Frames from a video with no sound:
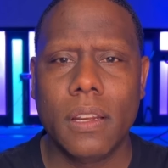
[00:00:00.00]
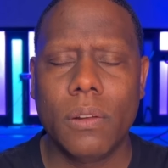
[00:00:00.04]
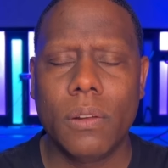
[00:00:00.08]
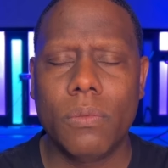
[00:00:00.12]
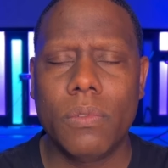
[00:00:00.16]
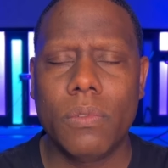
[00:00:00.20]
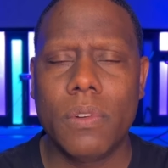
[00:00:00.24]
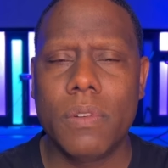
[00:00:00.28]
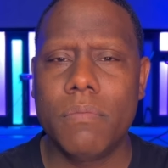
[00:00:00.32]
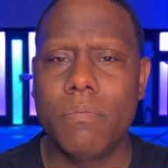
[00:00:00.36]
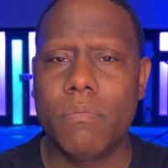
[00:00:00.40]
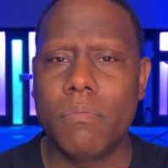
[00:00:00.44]

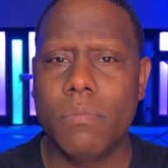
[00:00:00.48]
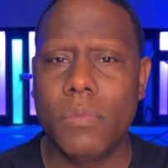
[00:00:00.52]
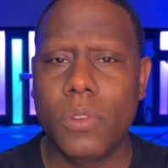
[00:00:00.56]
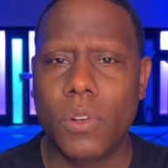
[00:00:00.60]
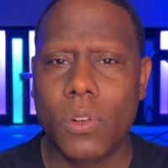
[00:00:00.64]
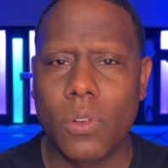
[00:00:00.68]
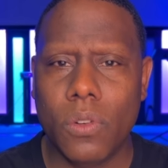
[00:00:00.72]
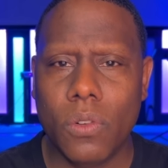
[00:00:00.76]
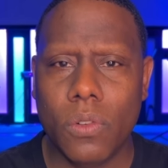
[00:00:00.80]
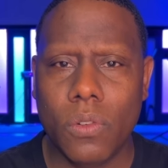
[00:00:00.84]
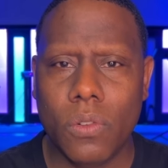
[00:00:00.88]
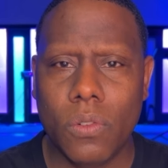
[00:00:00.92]

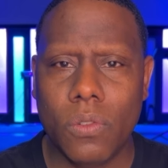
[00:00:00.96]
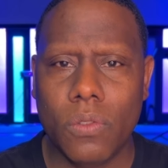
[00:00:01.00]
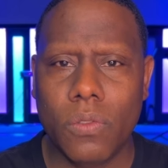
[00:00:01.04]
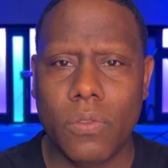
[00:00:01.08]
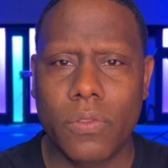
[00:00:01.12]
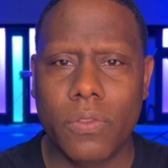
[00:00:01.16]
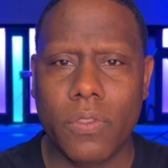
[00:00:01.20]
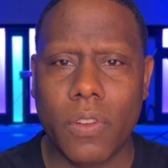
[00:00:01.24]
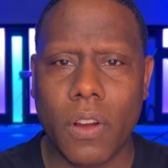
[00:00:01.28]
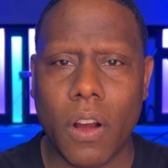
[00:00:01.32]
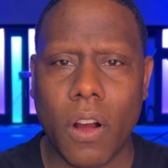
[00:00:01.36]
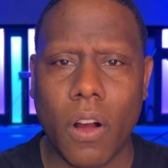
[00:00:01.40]

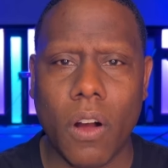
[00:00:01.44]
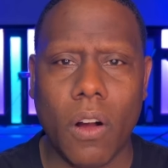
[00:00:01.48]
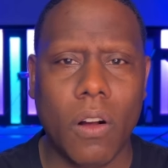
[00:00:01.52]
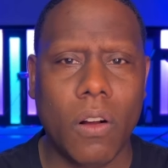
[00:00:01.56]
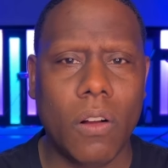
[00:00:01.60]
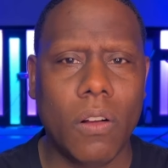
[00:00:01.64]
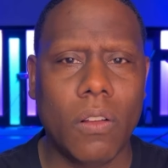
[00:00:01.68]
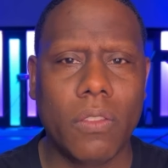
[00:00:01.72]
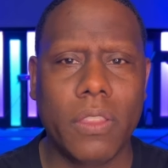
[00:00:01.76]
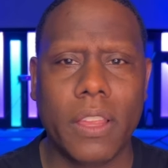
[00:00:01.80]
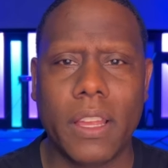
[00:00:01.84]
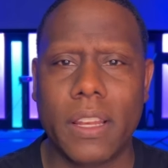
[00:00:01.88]
remove
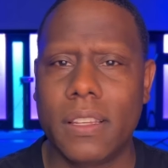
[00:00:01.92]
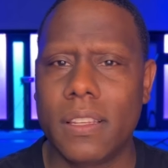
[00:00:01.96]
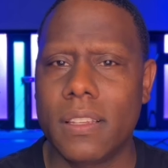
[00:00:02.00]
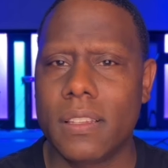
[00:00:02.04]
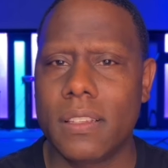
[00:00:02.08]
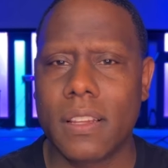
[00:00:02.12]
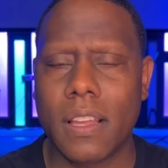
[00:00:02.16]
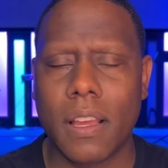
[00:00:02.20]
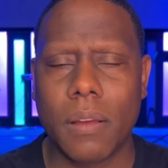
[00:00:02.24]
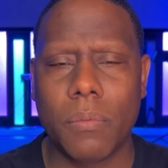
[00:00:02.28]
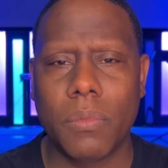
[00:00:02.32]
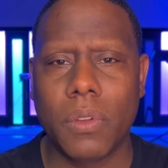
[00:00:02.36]
all that
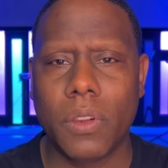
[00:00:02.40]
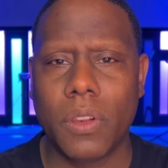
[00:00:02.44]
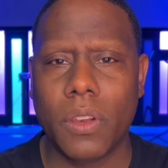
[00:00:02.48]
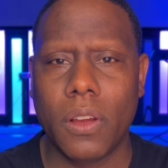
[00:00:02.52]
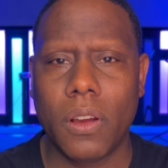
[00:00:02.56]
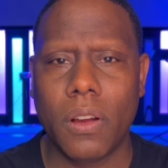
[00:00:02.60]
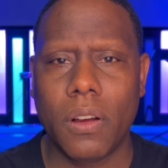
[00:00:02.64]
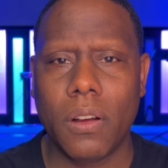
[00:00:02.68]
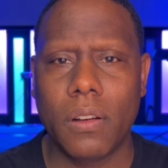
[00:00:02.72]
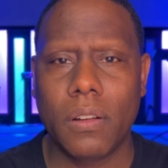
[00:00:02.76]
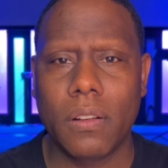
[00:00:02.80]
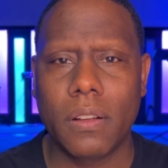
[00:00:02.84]
does not
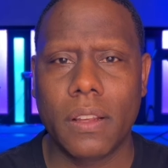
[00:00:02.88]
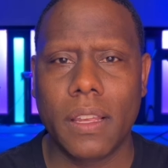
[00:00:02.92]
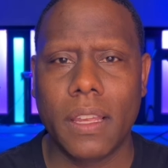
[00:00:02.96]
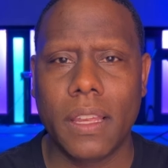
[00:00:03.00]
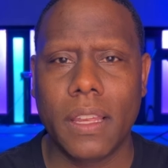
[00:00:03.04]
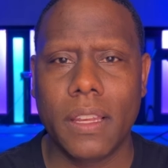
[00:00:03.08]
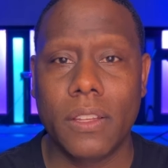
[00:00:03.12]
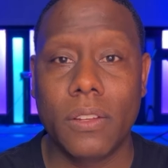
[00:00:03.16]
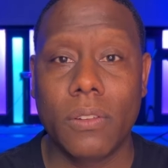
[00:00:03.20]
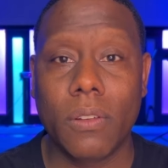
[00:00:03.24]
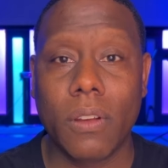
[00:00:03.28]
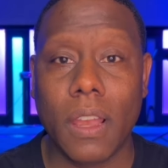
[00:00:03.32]
belong
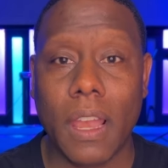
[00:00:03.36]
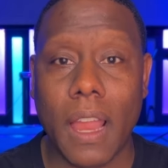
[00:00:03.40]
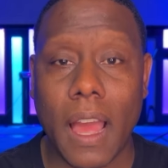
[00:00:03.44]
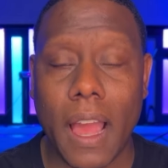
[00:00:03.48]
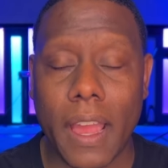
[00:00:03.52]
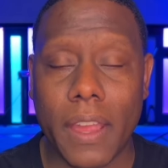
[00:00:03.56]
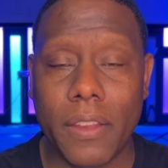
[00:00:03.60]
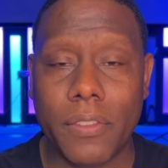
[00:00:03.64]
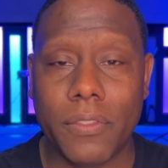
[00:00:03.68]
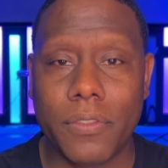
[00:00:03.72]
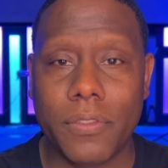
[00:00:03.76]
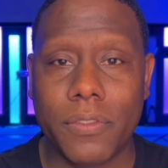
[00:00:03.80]
in your
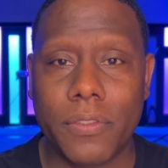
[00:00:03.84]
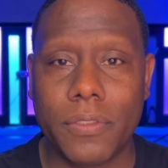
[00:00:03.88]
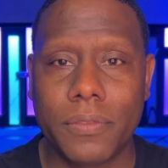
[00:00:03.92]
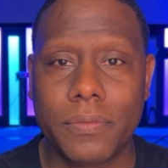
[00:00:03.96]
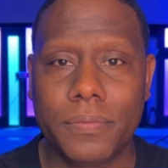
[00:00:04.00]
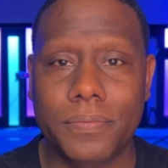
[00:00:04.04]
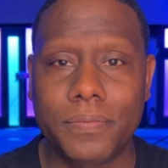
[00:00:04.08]
life,